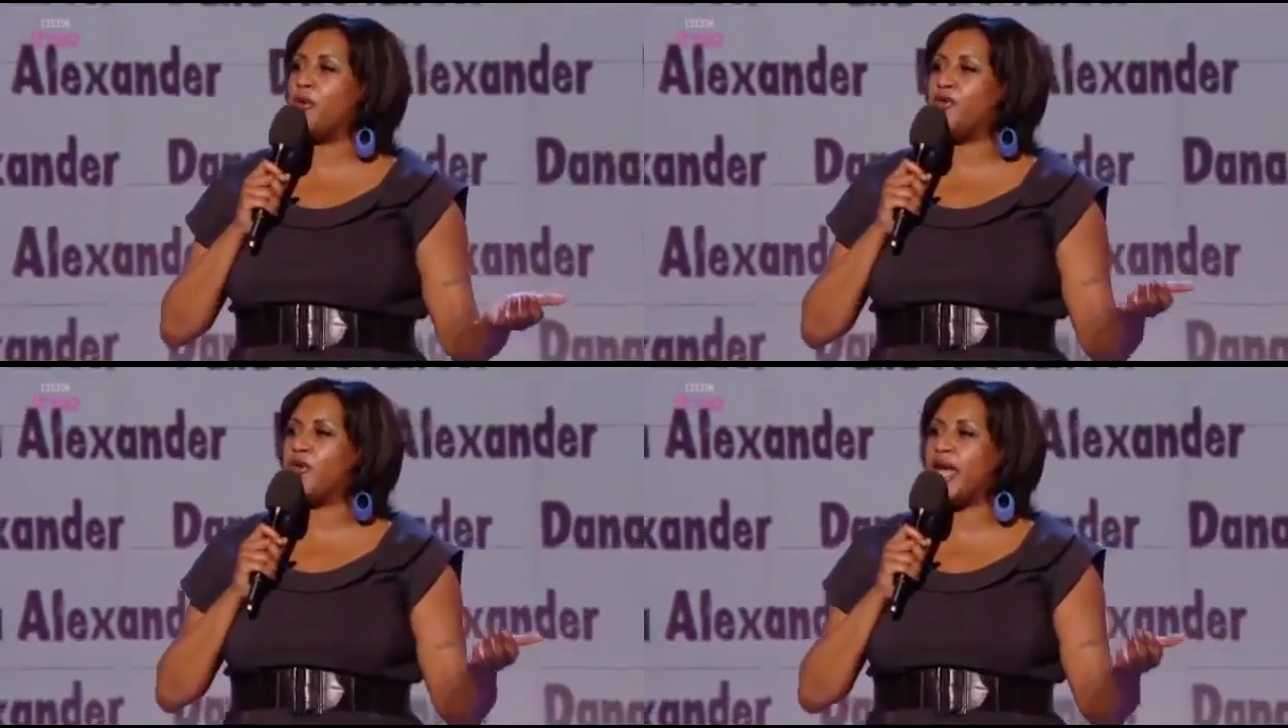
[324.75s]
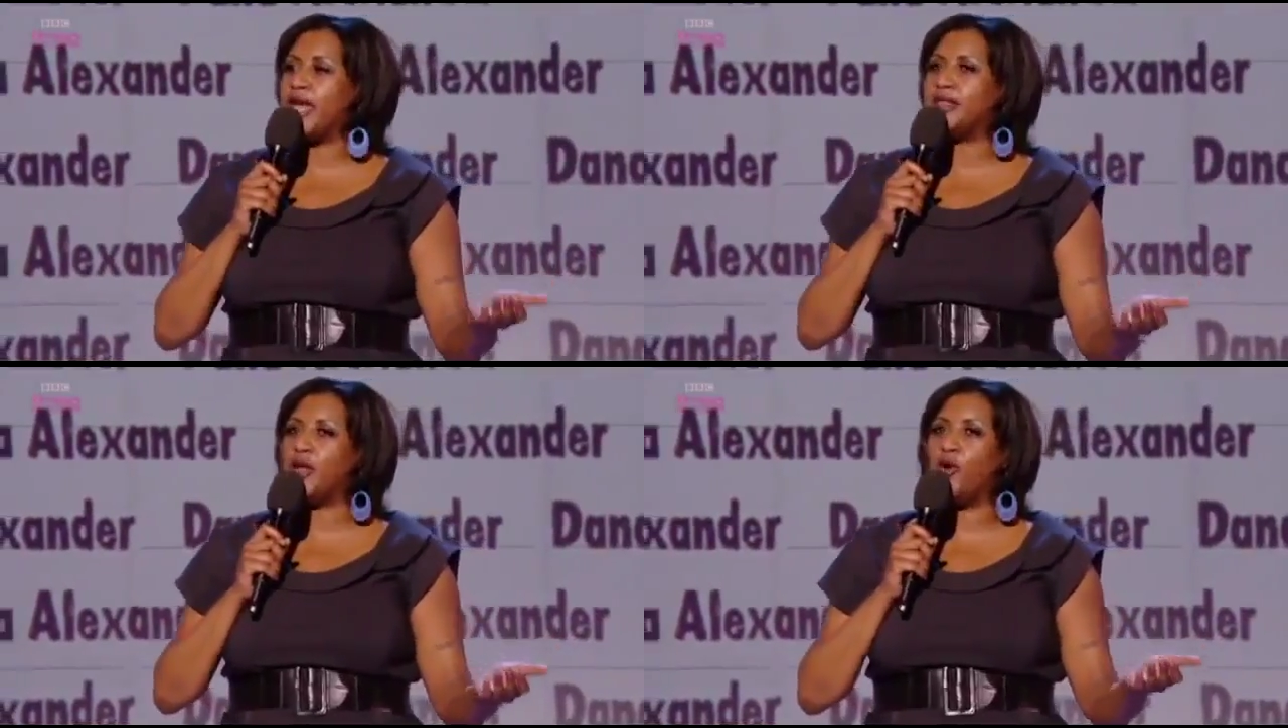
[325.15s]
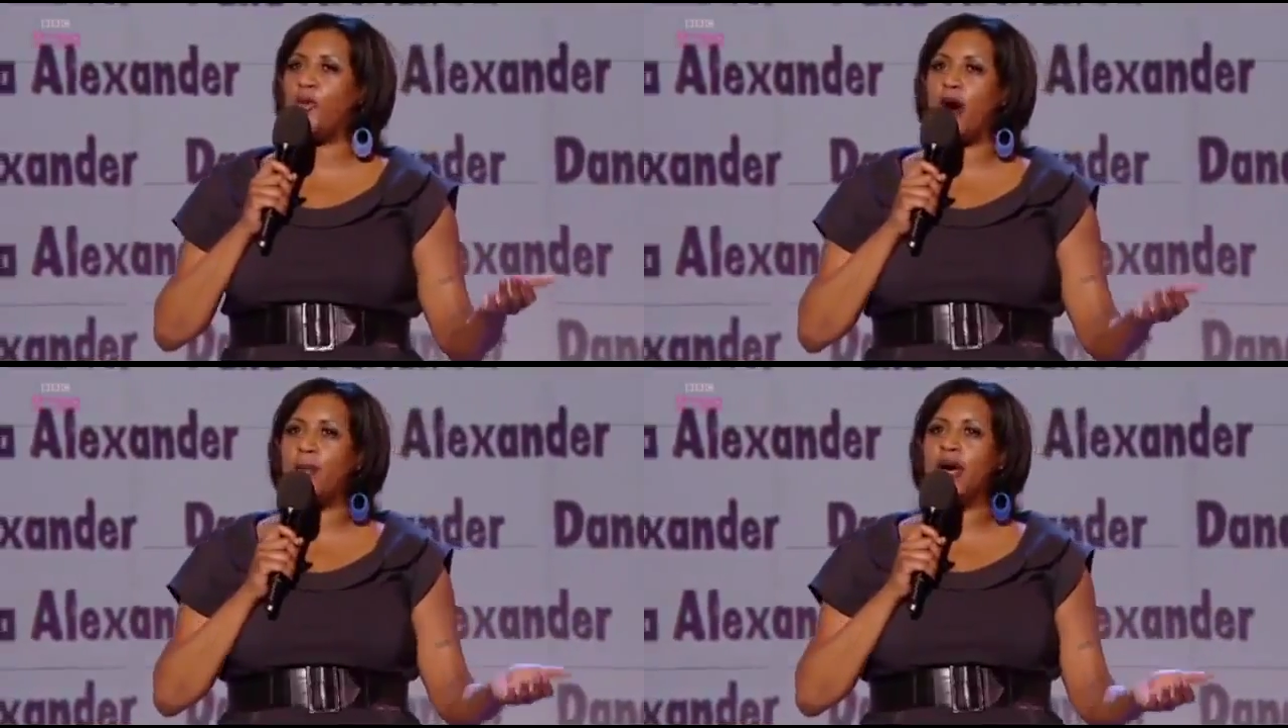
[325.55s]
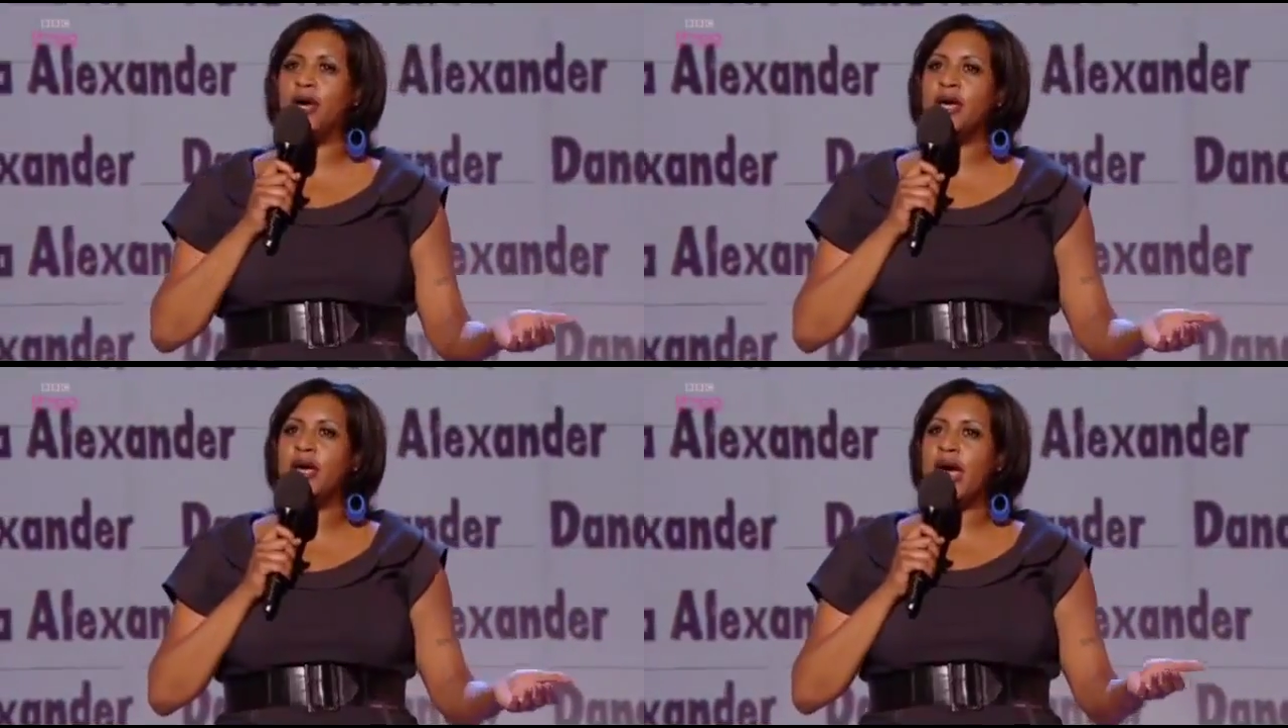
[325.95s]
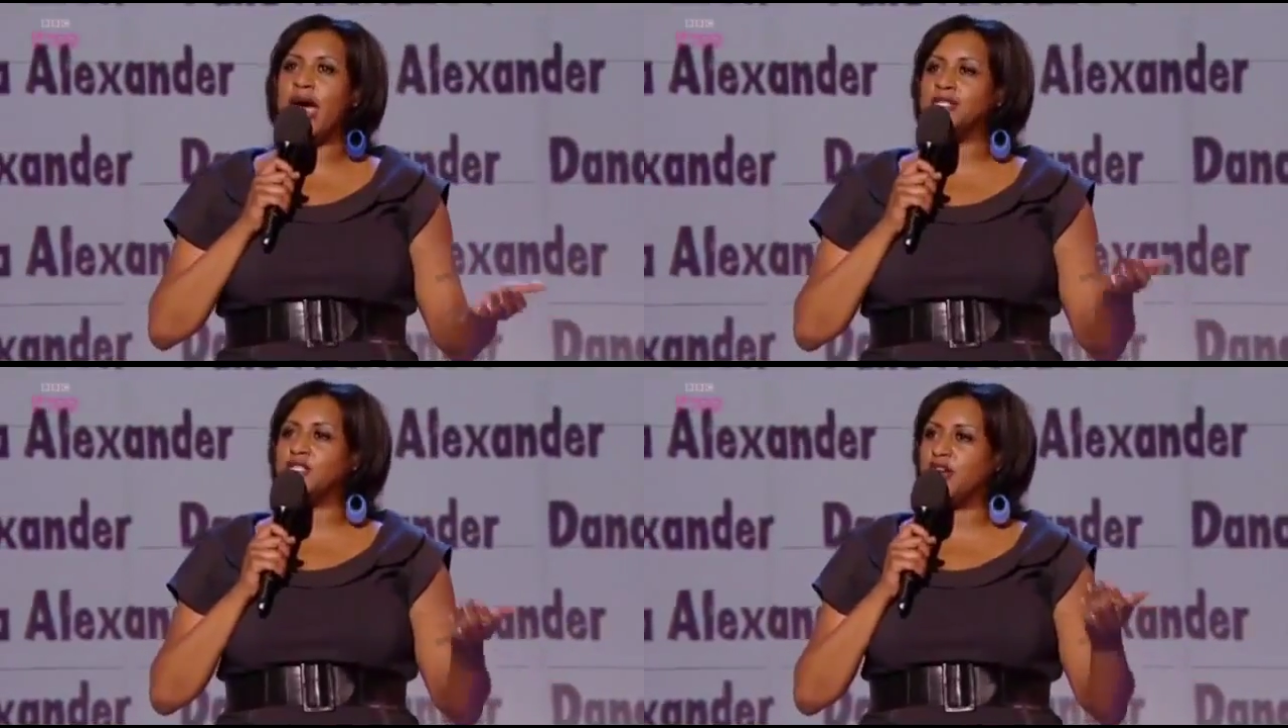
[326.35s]
We forget that Obama
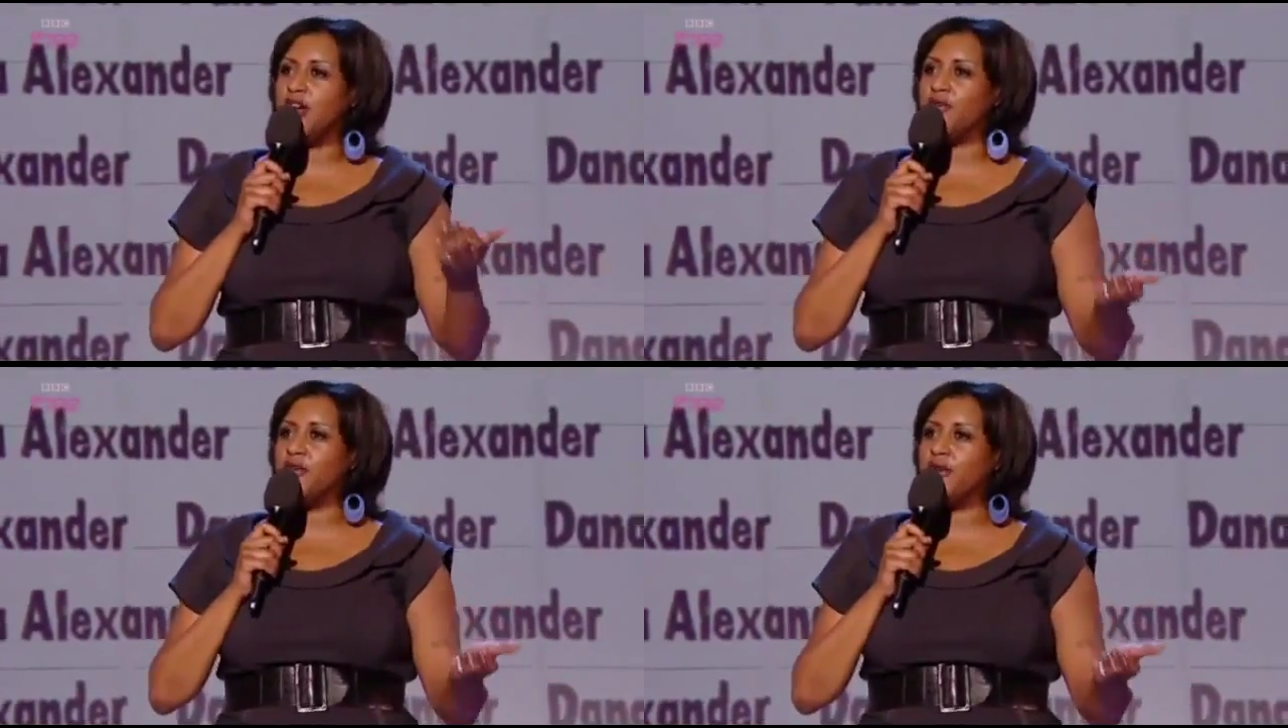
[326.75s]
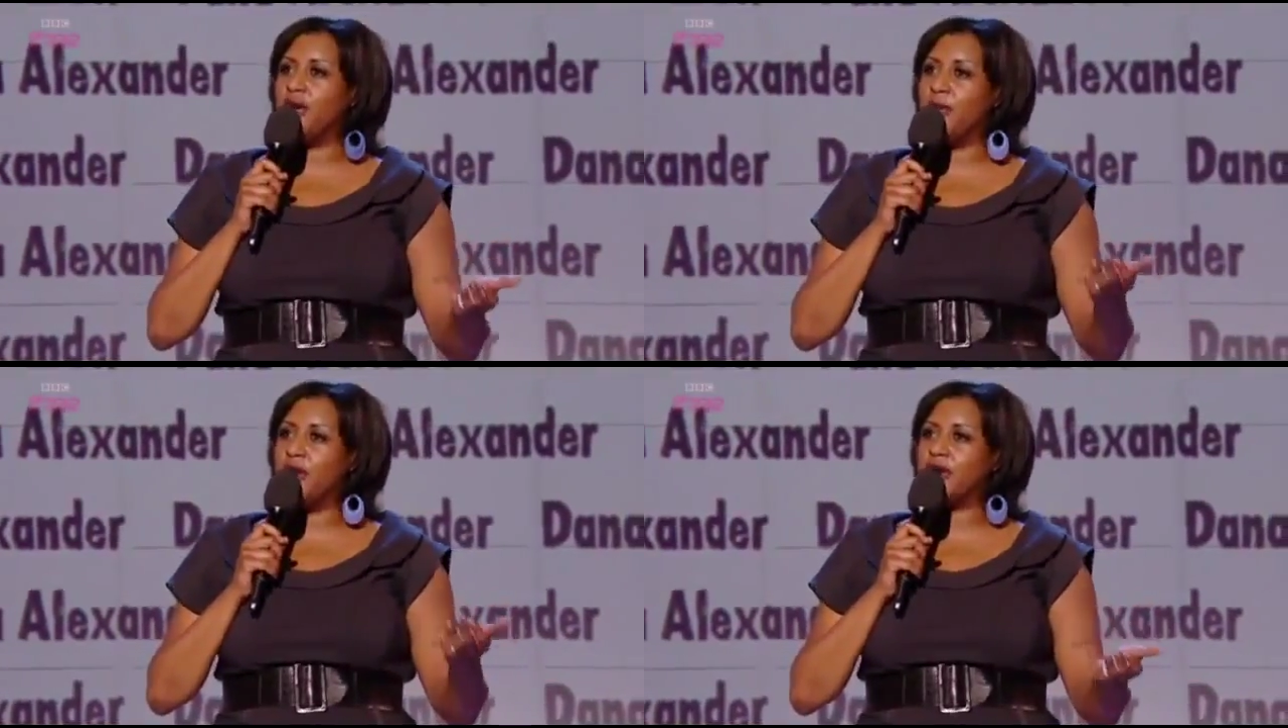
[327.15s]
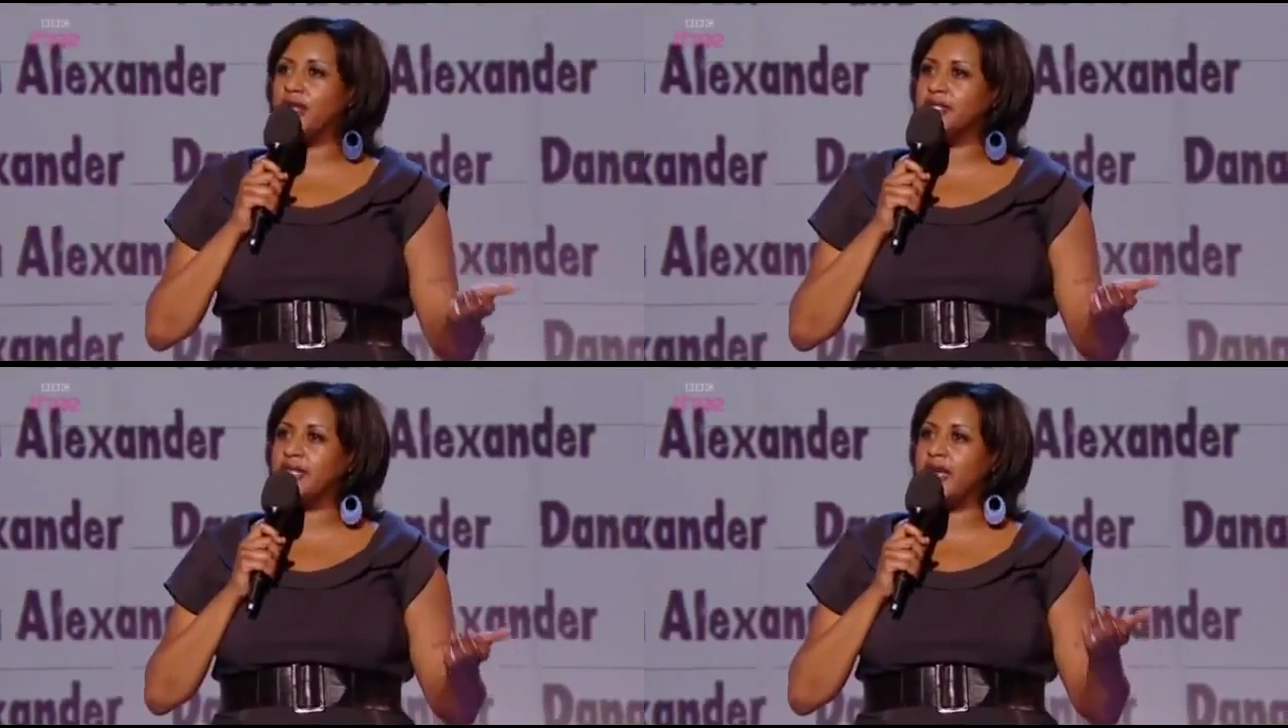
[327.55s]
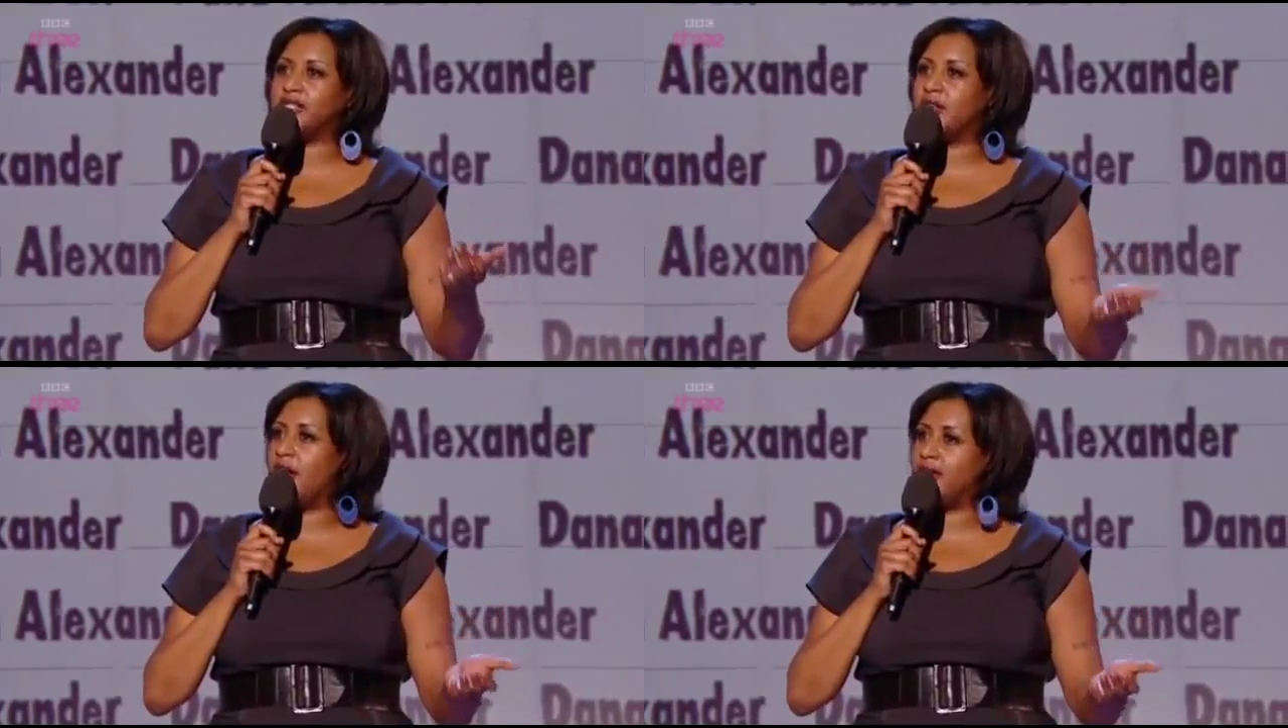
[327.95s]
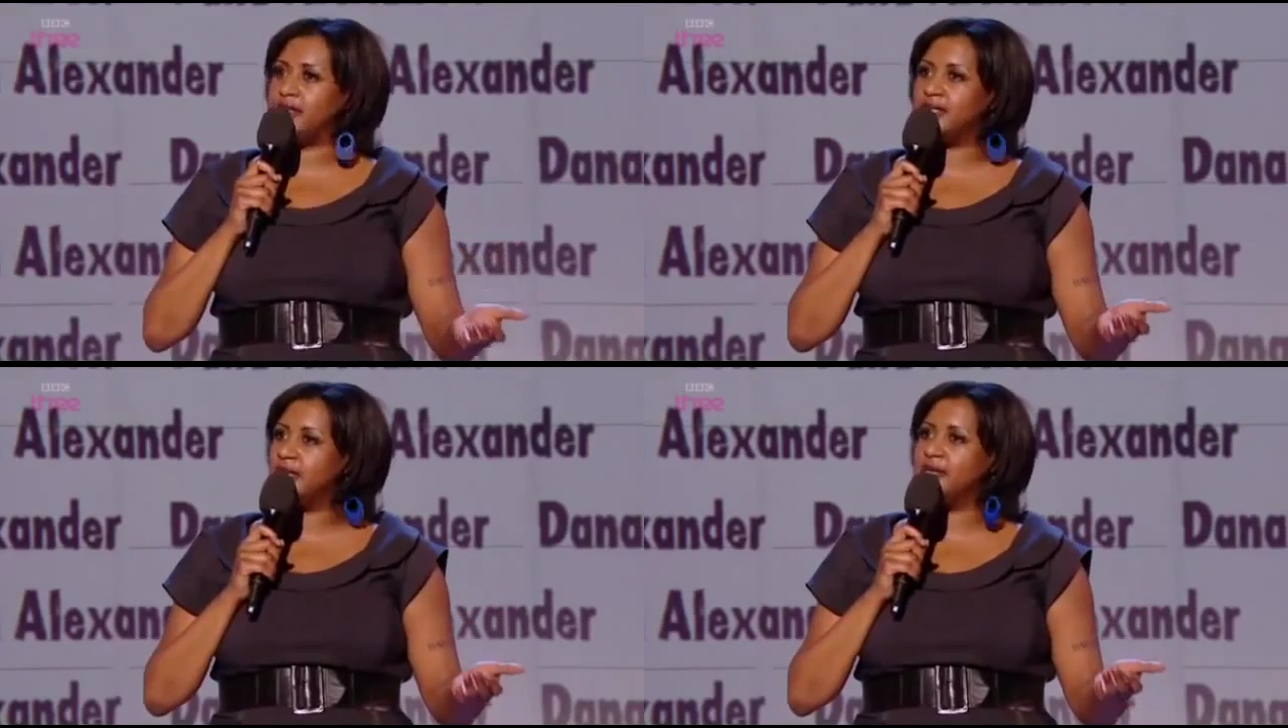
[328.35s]
has to govern Americans. That's not
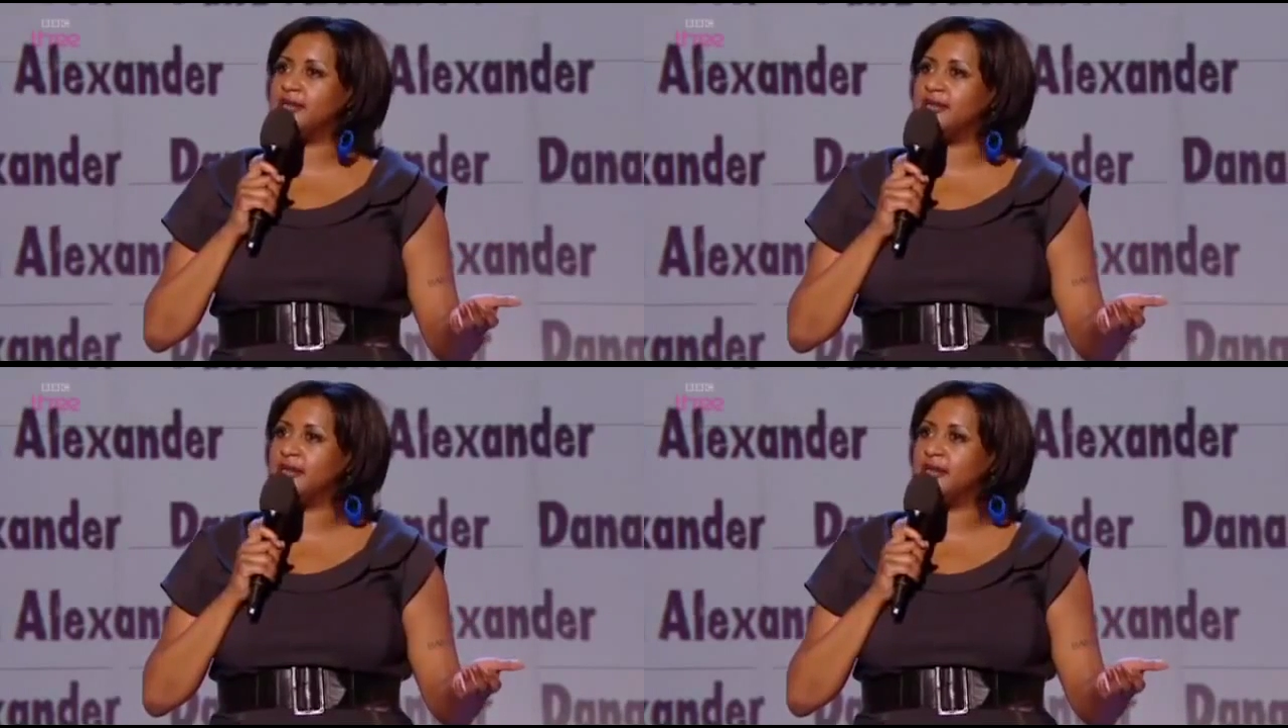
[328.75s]
easy.